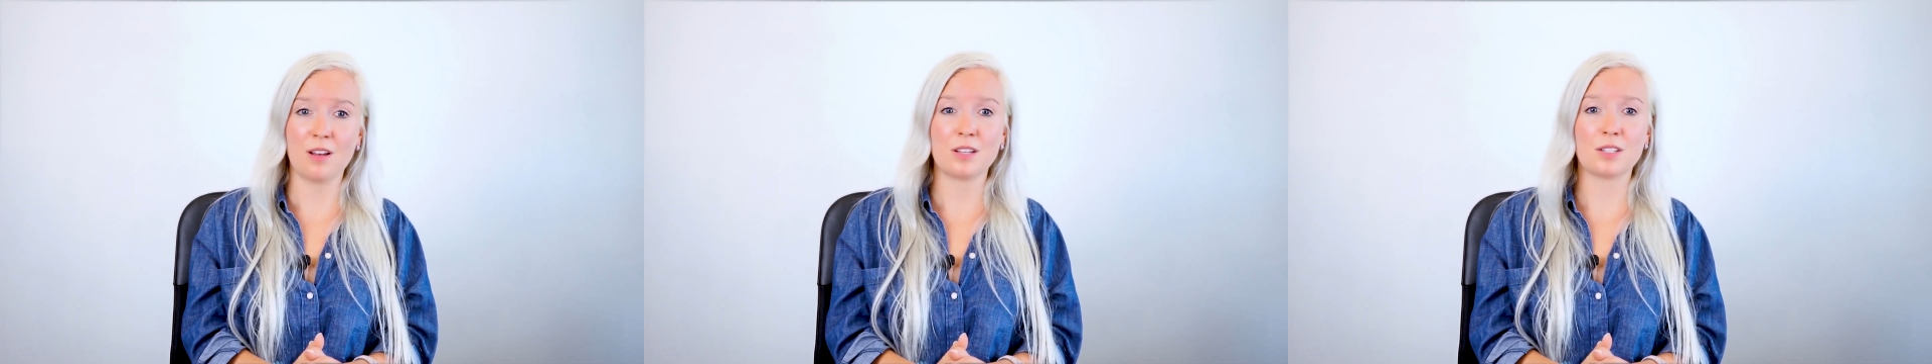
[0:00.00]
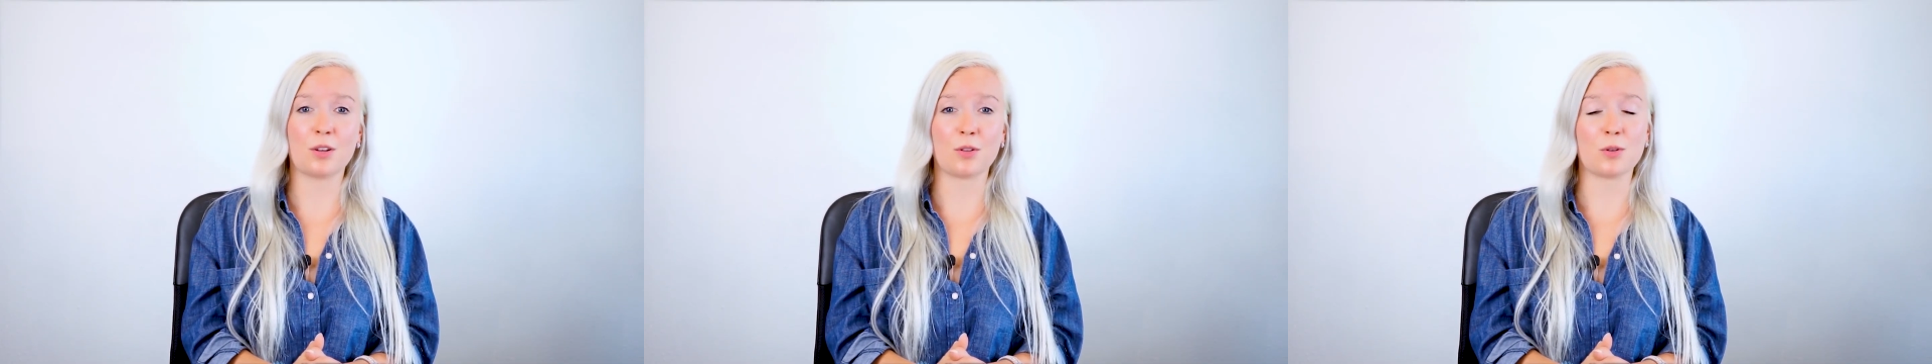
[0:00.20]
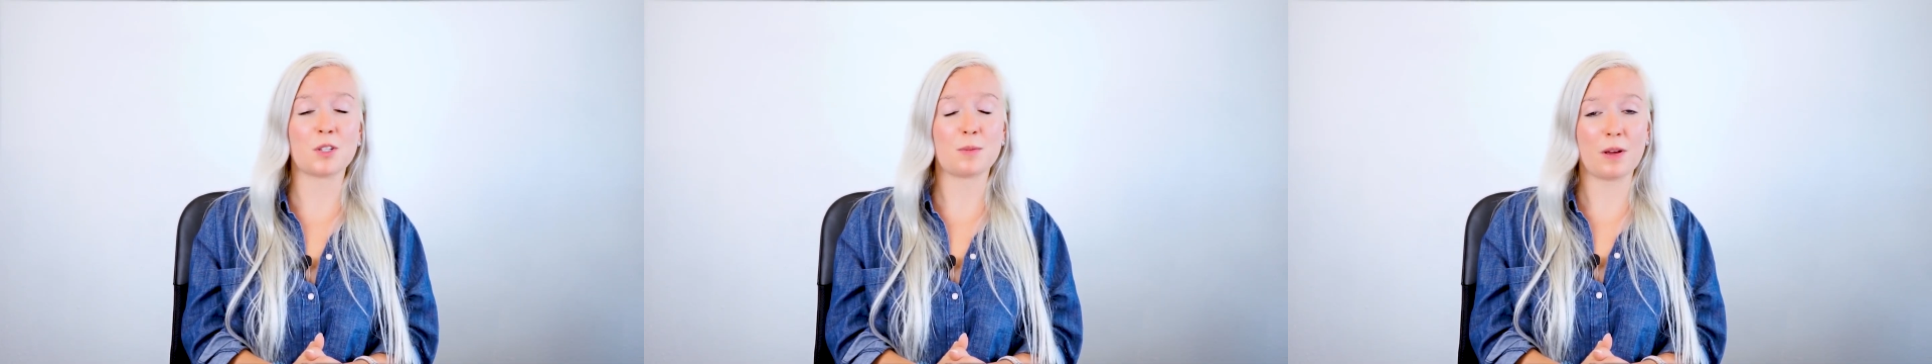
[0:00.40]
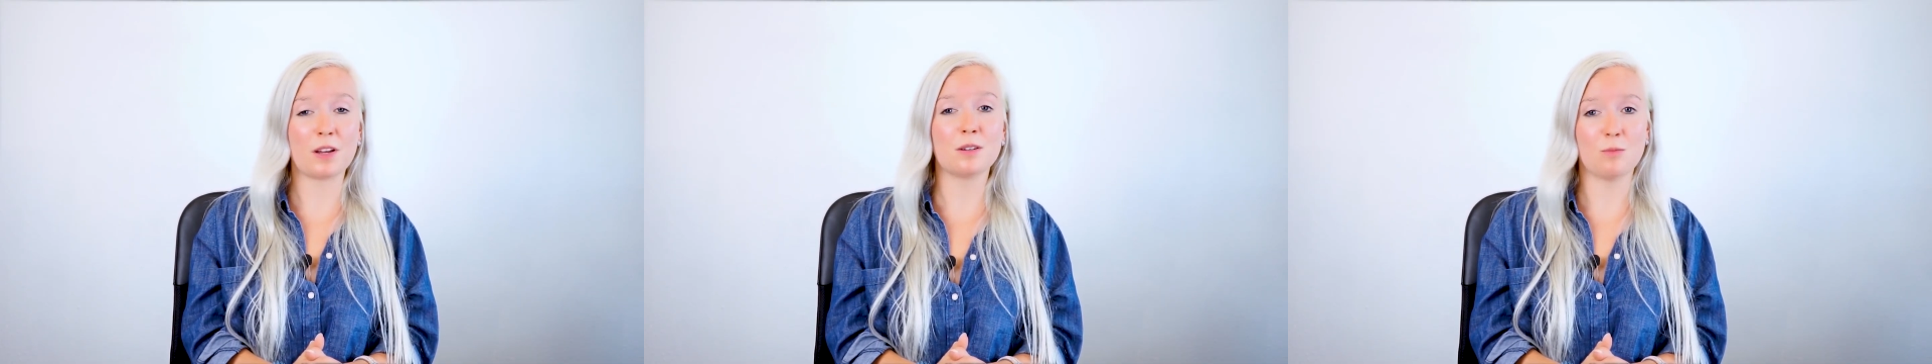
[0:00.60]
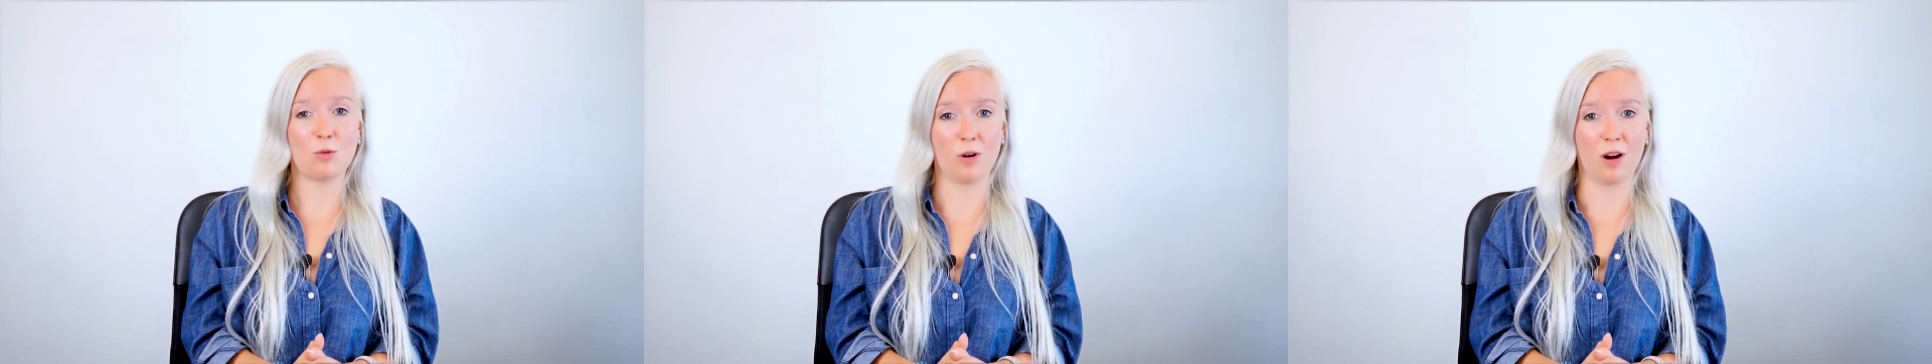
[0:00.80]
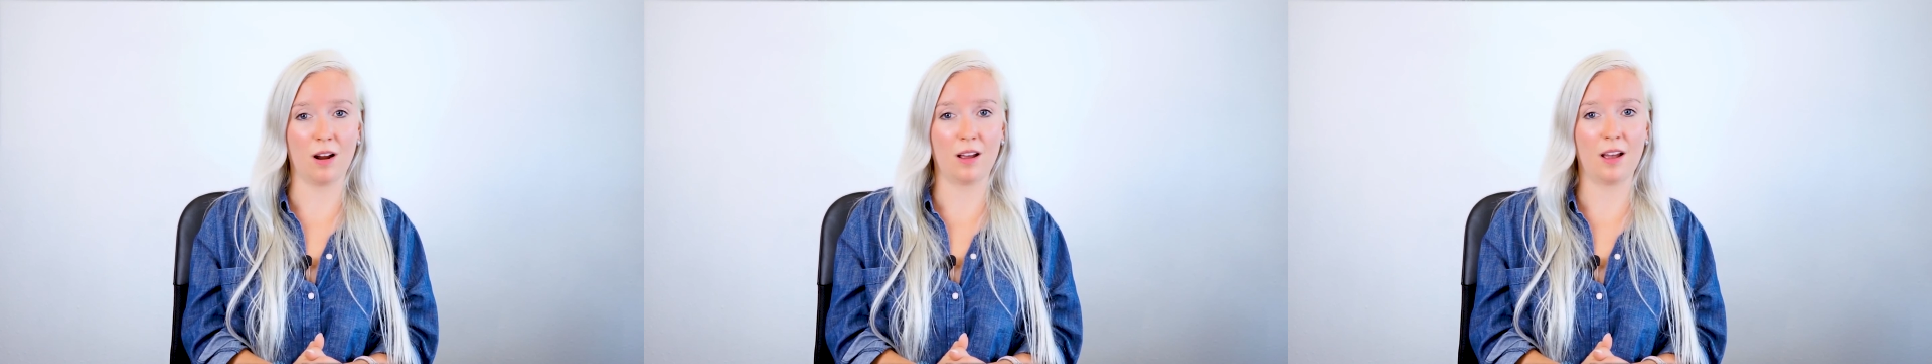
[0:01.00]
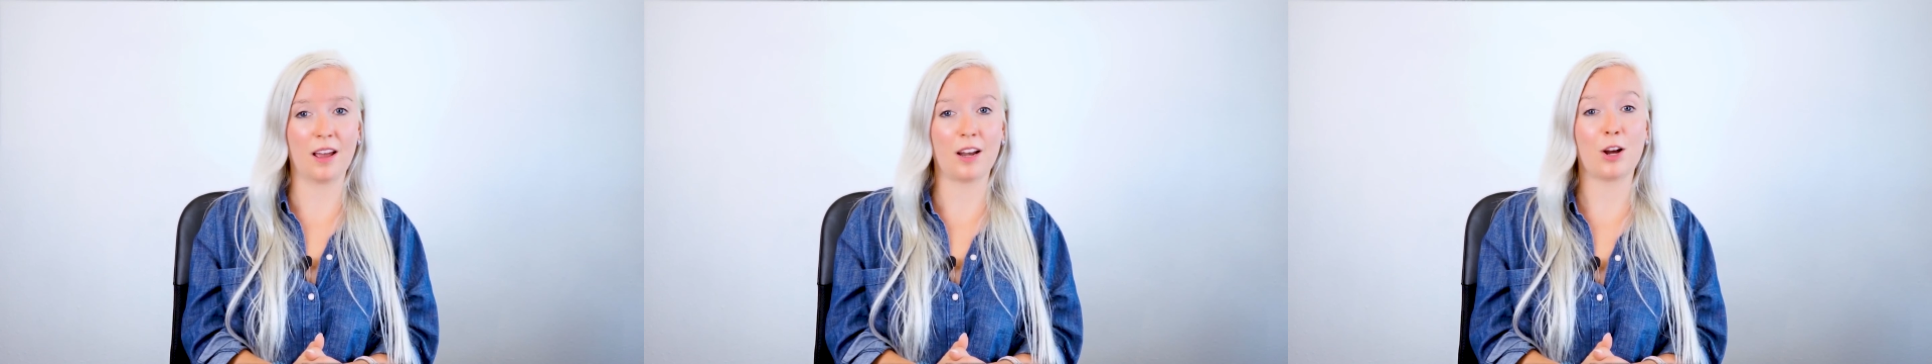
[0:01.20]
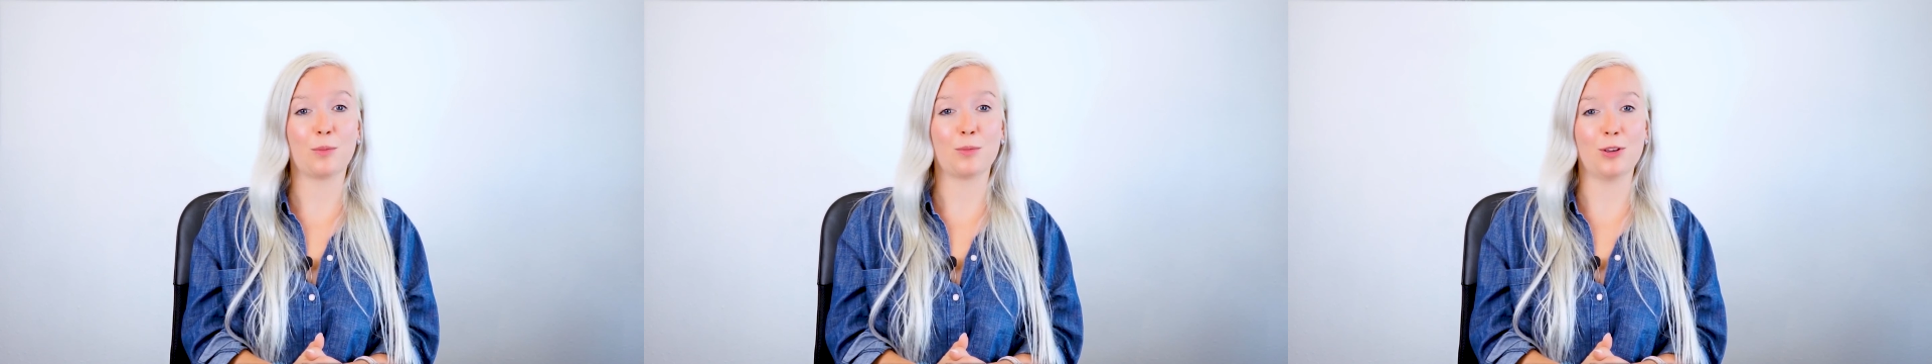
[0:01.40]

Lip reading: so they'll spend more and help